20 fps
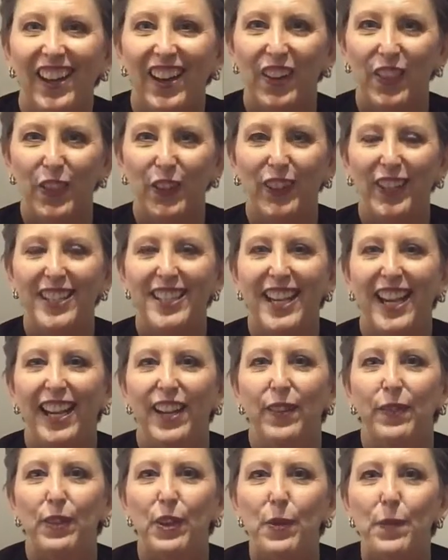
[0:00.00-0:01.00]
I thought I'd
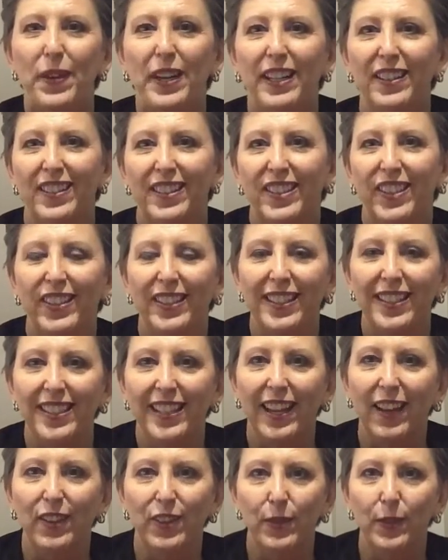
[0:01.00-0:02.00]
take a few minutes to
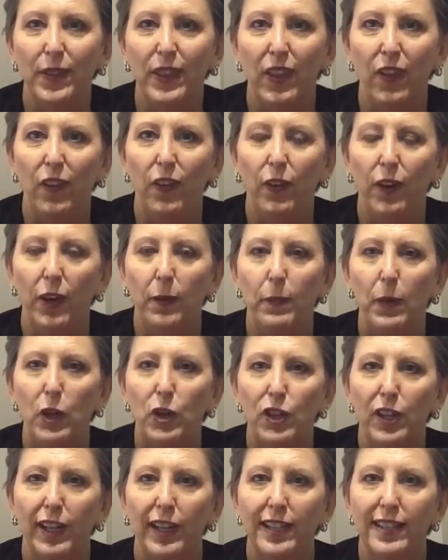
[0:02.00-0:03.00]
discuss with you
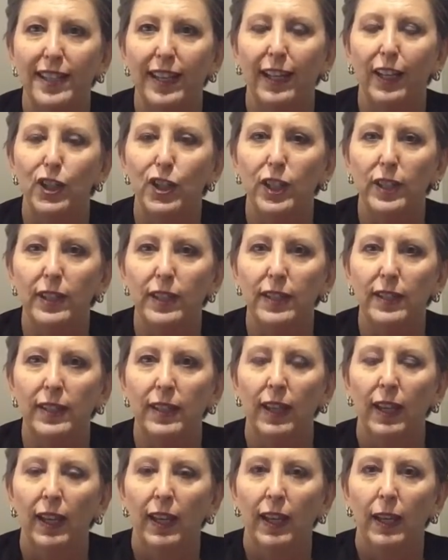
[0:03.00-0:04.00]
emotional
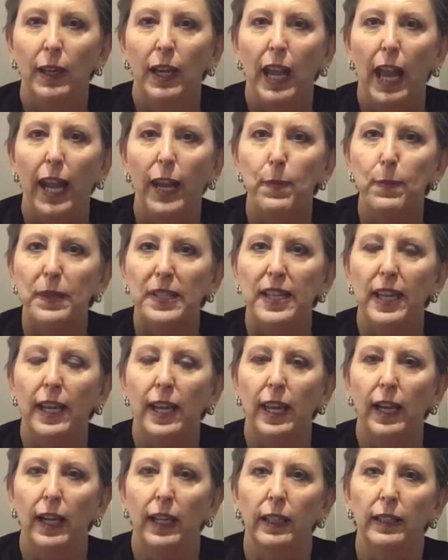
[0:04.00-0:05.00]
intelligence, and in
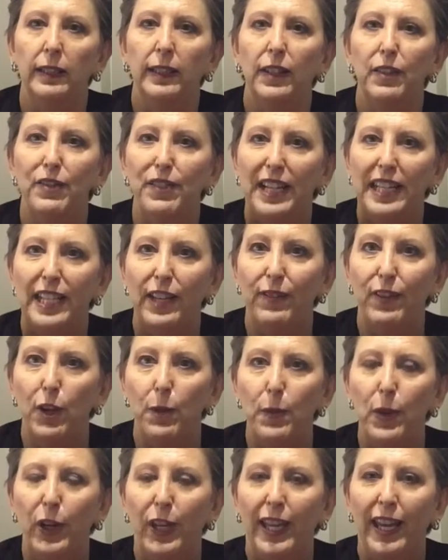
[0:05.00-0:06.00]
particular, effective
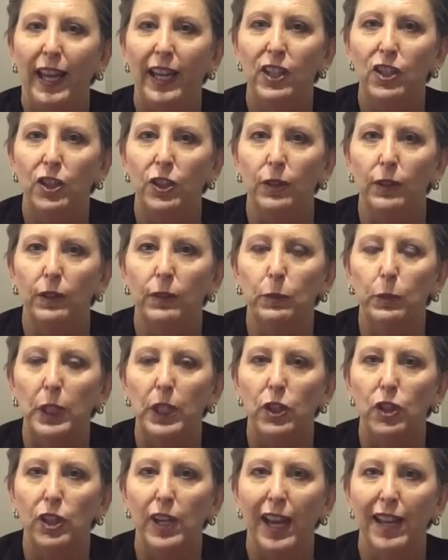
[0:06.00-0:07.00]
communication,
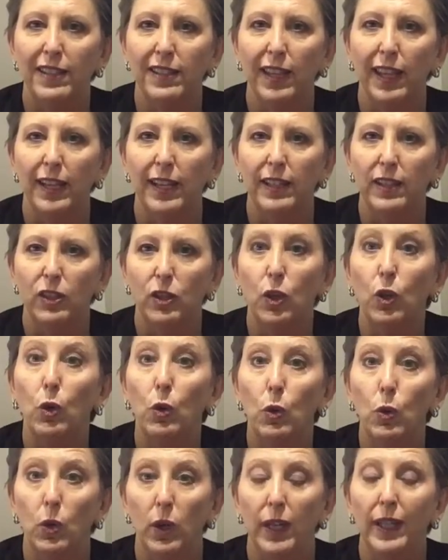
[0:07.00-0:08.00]
which has at its
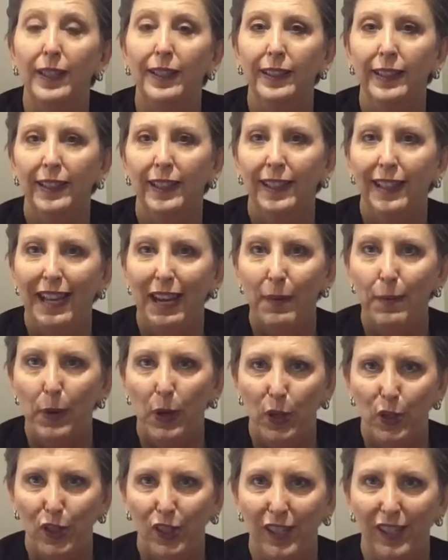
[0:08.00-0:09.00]
core
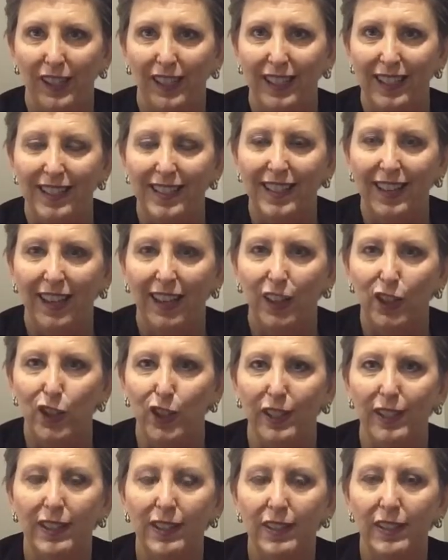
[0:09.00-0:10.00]
emotional
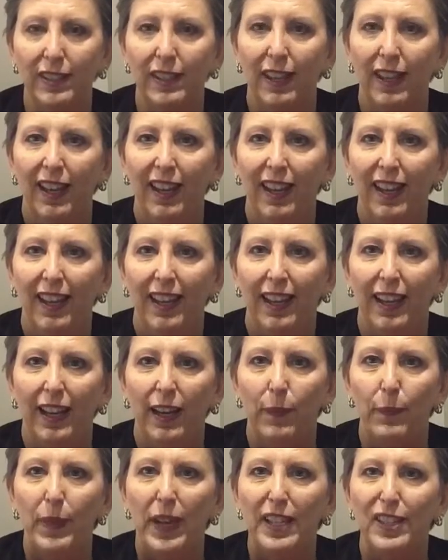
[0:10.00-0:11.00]
intelligence.
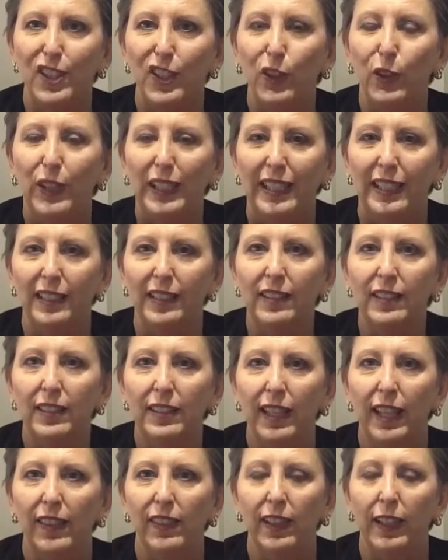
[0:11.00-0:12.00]
As
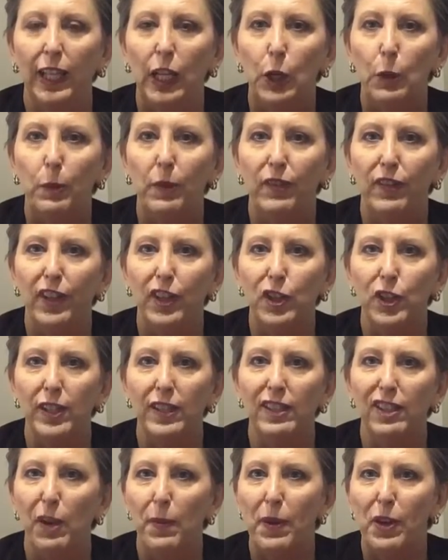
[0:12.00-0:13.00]
lawyers and the legal
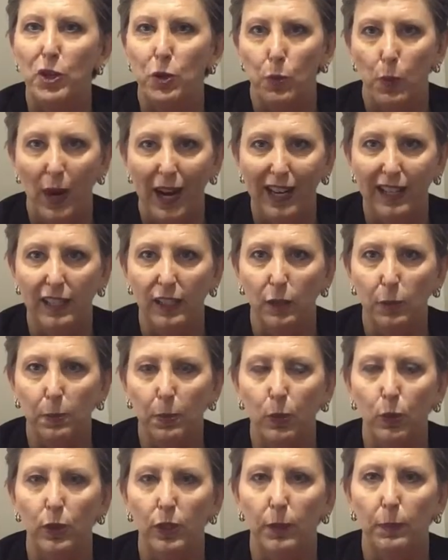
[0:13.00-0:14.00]
profession, so much weight is
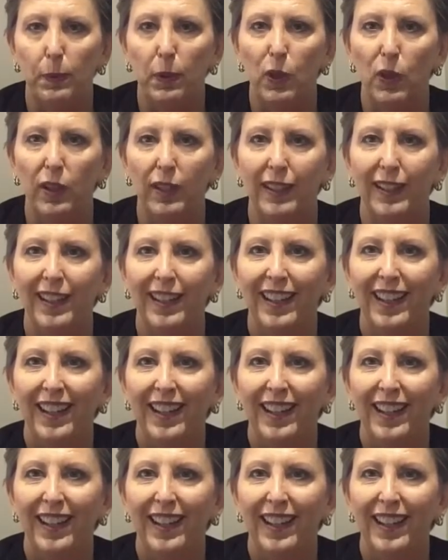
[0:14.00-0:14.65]
put upon